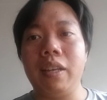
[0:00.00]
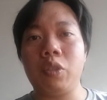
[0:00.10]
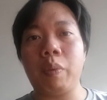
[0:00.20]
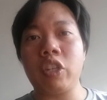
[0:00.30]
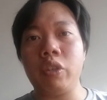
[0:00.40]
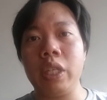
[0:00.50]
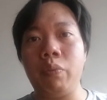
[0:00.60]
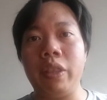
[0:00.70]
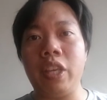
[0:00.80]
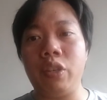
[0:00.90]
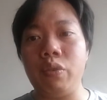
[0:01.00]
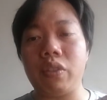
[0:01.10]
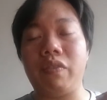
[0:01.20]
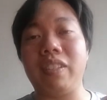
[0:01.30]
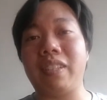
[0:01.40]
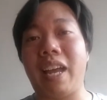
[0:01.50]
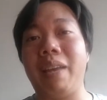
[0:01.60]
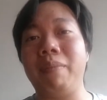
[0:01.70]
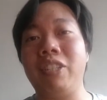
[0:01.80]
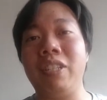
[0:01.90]
especially with the use of the
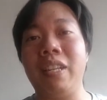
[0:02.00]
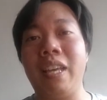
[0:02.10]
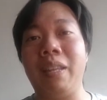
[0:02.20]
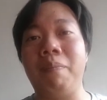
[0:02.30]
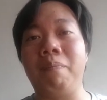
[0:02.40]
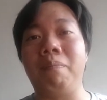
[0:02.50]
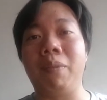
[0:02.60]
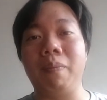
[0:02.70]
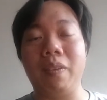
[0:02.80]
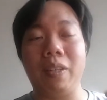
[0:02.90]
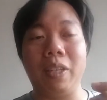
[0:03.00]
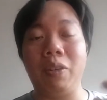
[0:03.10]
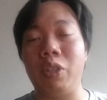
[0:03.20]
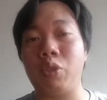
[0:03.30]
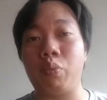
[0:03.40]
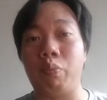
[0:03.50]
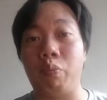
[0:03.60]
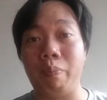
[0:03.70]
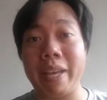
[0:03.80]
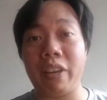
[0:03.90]
Taimajin in its
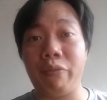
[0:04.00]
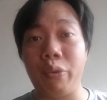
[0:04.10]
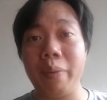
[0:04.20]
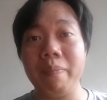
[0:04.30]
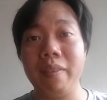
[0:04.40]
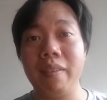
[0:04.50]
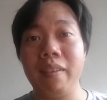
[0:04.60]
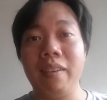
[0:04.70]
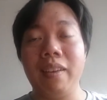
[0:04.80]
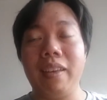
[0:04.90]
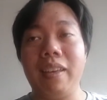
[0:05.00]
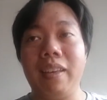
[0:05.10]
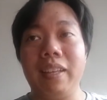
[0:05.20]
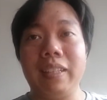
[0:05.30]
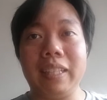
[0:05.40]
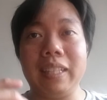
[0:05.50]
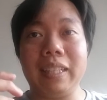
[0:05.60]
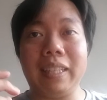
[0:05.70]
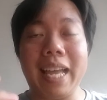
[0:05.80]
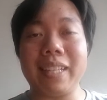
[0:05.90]
mecha form.
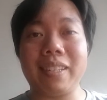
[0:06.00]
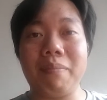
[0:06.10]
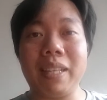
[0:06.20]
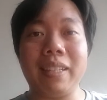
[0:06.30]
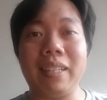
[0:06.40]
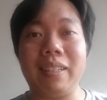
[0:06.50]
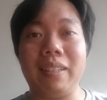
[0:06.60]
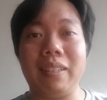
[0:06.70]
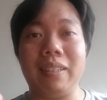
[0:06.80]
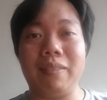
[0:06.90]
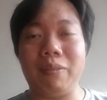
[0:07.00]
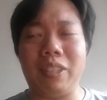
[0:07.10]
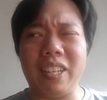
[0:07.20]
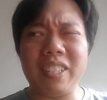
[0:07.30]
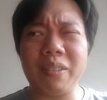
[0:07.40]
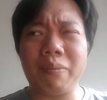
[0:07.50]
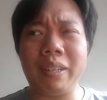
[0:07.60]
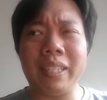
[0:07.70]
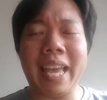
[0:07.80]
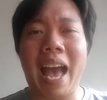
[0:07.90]
That's something that doesn't
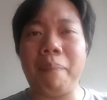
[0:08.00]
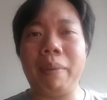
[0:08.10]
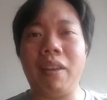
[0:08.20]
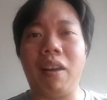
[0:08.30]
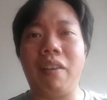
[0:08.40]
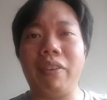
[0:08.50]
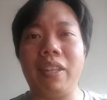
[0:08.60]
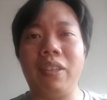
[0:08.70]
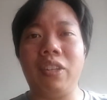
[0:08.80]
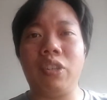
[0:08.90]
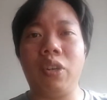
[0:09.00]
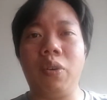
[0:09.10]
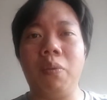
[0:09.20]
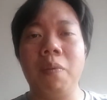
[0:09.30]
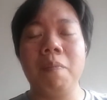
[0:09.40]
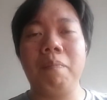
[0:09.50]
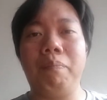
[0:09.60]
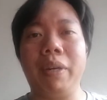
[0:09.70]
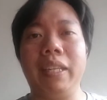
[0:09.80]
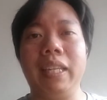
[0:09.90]
really happen often in the show,
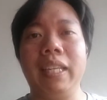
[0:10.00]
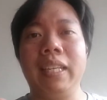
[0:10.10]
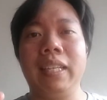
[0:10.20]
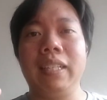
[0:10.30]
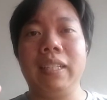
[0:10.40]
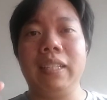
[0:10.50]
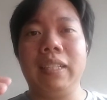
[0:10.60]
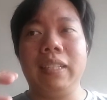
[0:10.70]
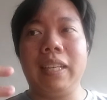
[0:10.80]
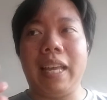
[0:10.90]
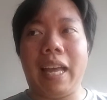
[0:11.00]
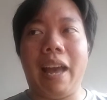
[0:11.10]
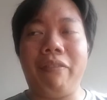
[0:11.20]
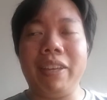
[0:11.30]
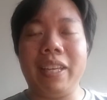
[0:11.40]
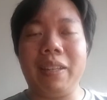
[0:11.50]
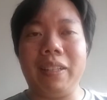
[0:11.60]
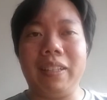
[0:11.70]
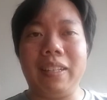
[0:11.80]
but having it